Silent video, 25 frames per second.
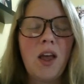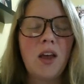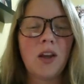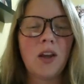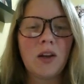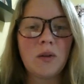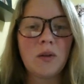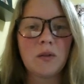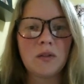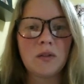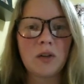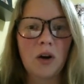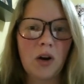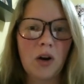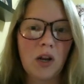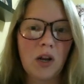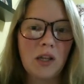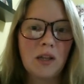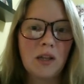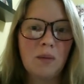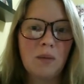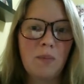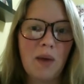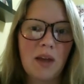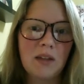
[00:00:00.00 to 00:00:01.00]
concerning
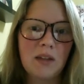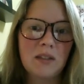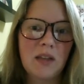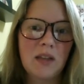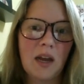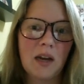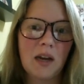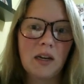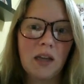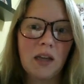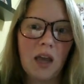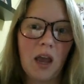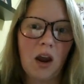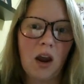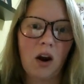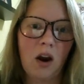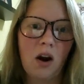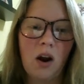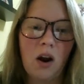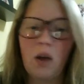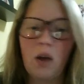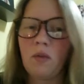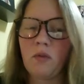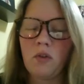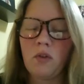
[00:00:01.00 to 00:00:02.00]
the bedside
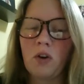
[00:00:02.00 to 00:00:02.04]
care of